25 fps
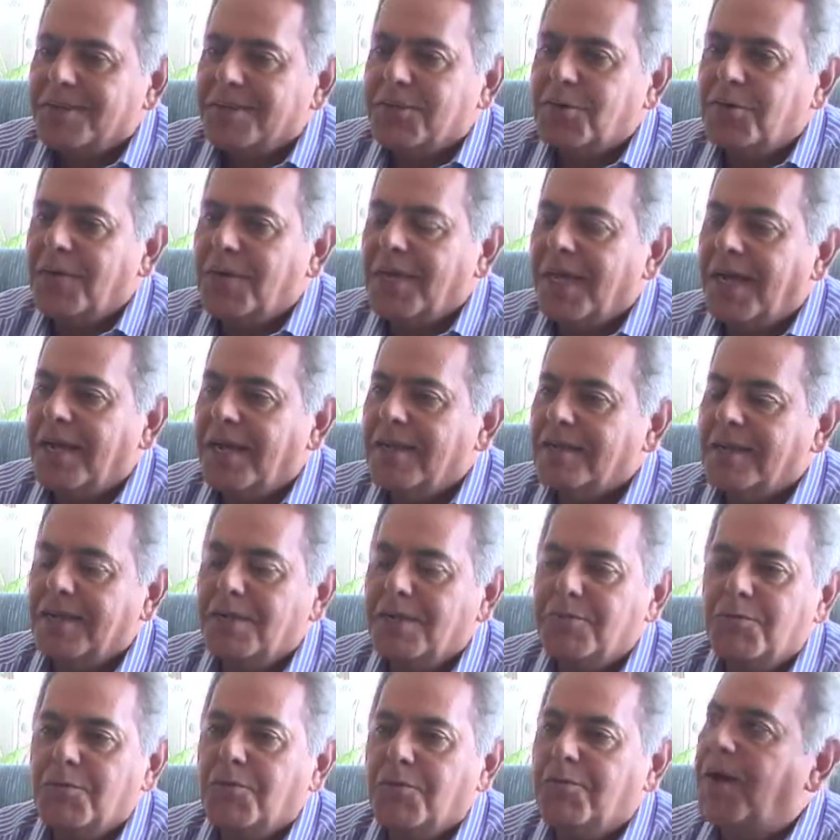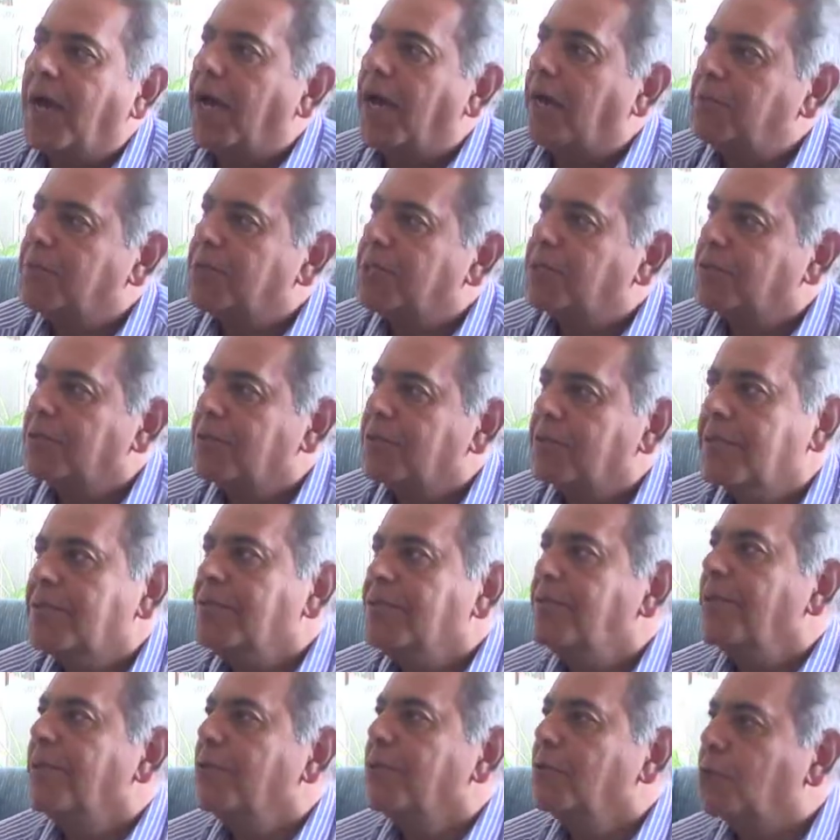During our times, we were amateurs
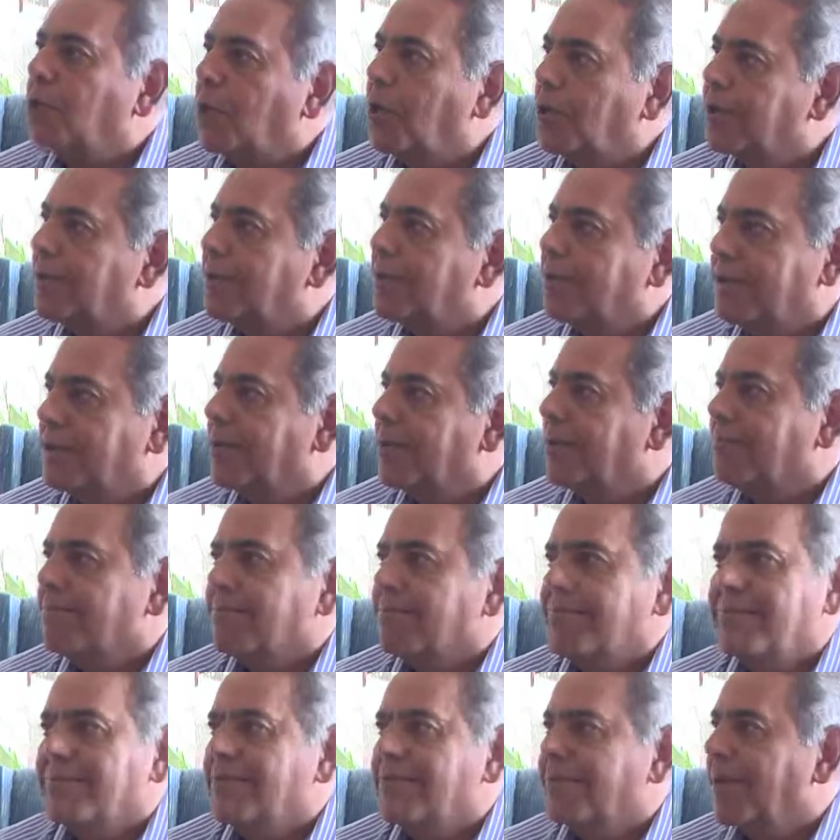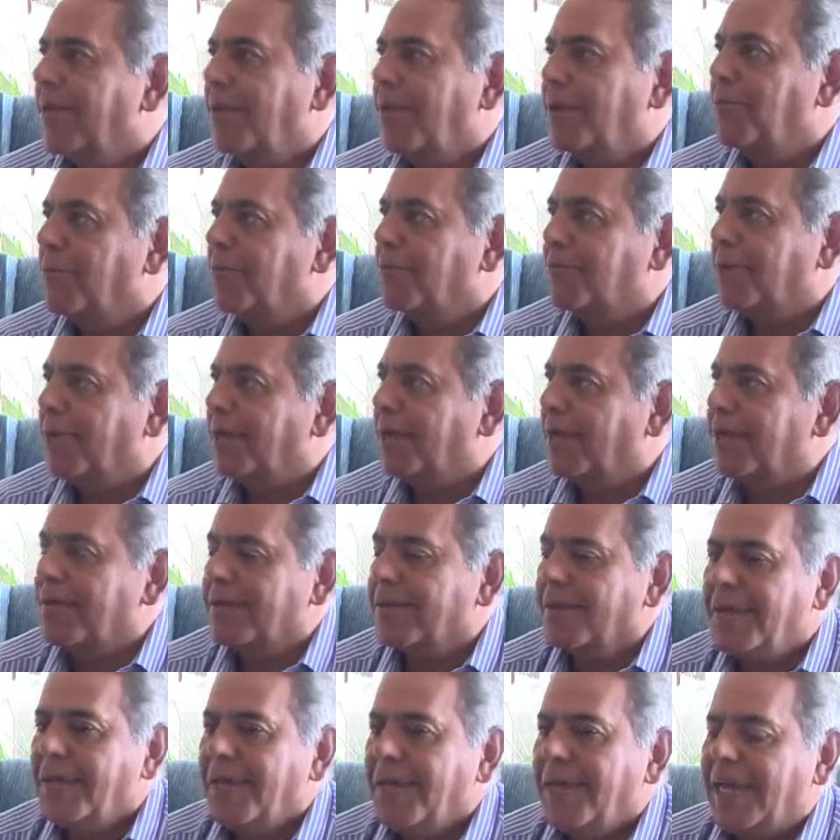and we enjoyed the game of
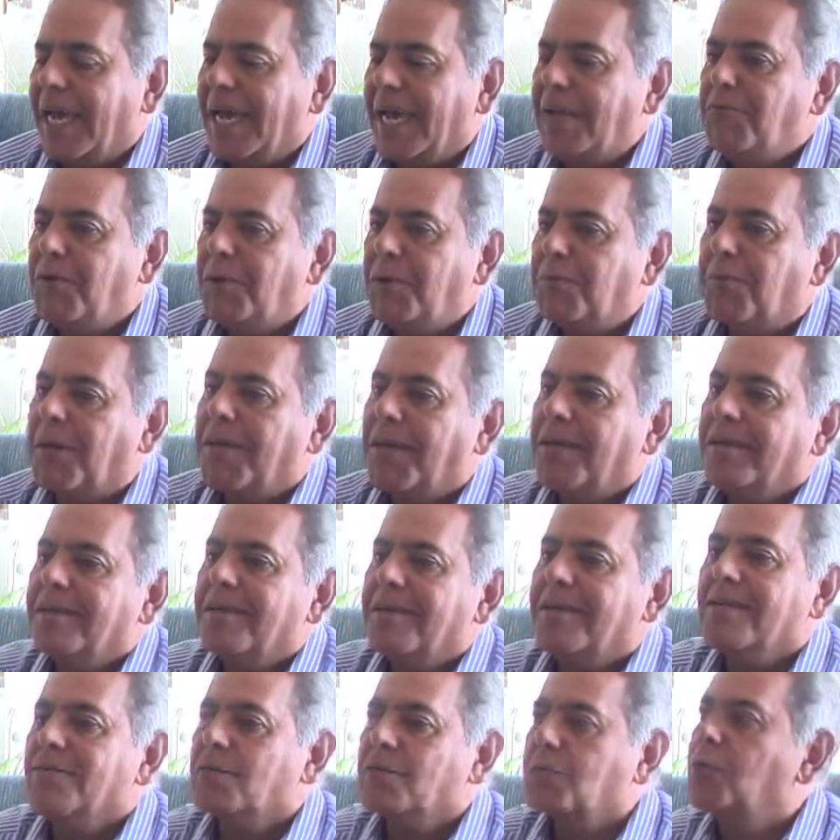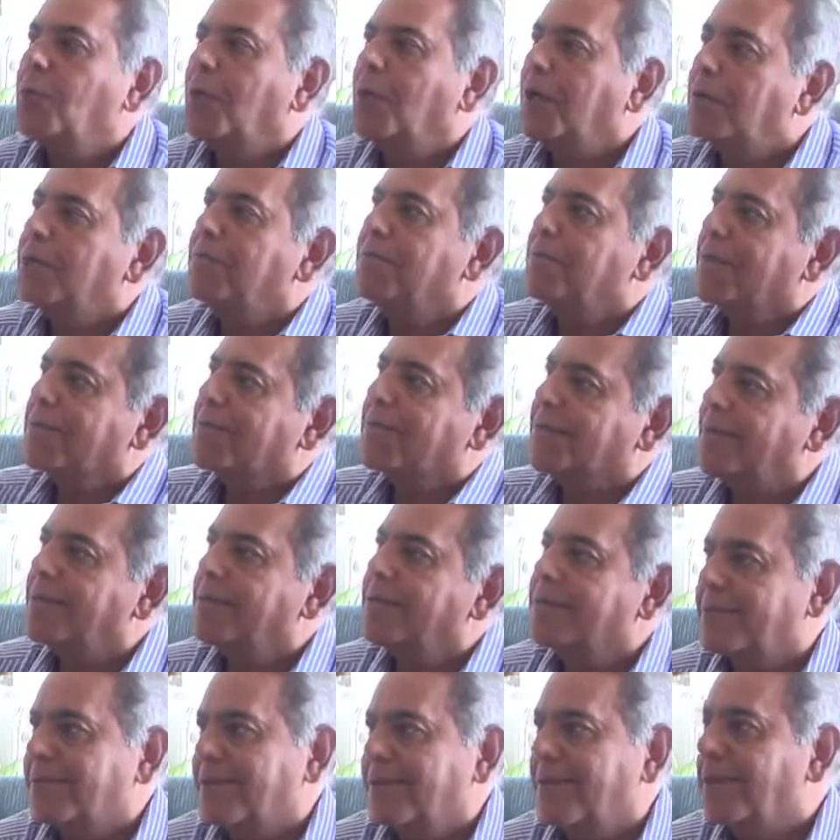cricket. And we played it as one of the
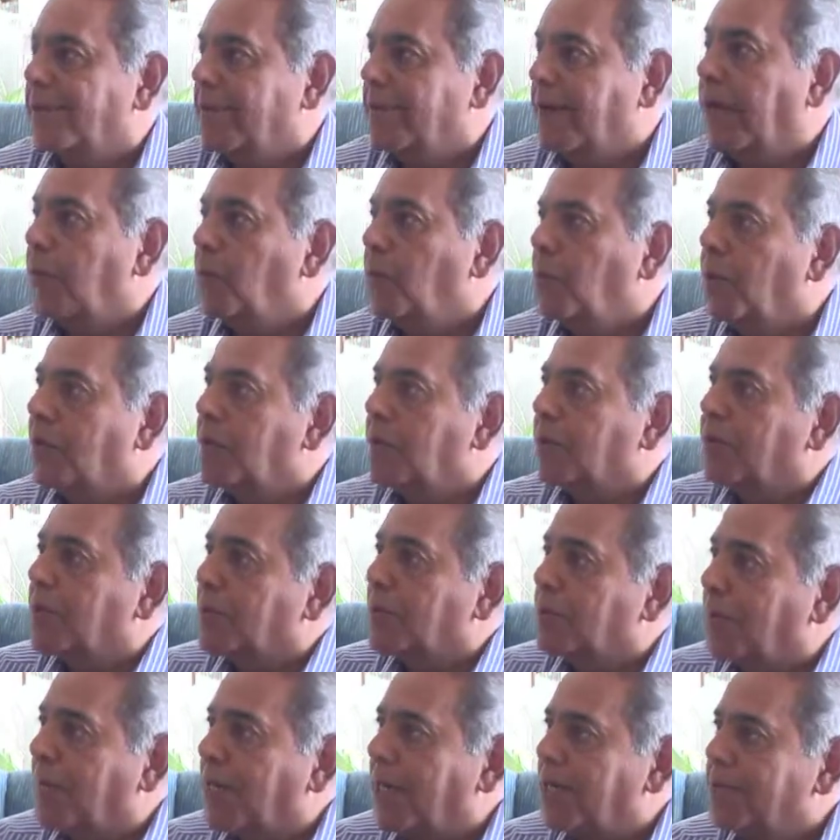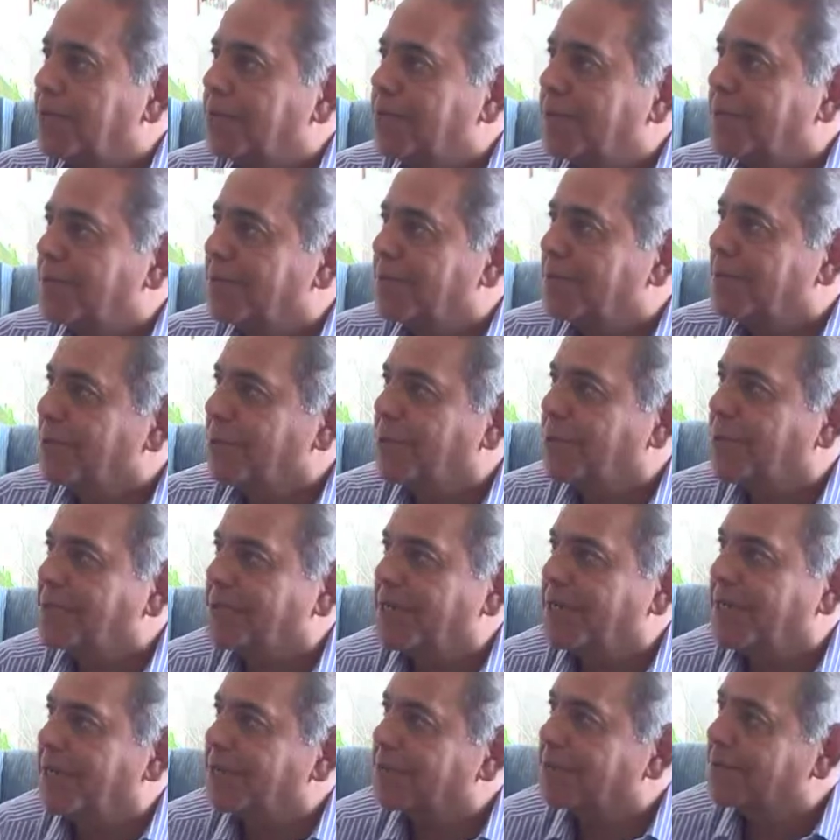things. I worked with Mahindras in
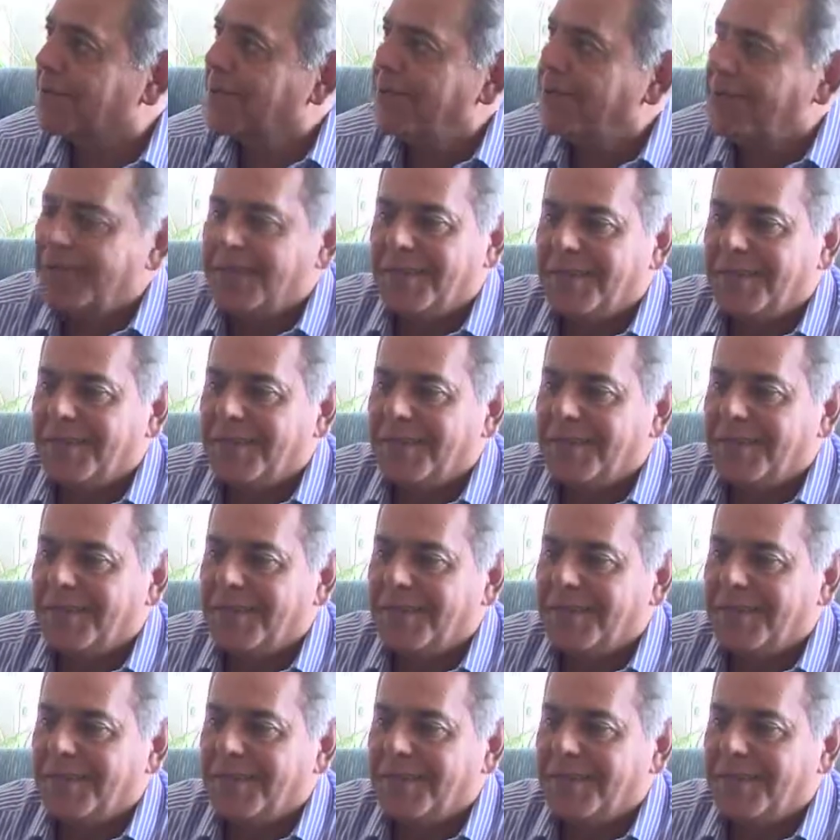those days.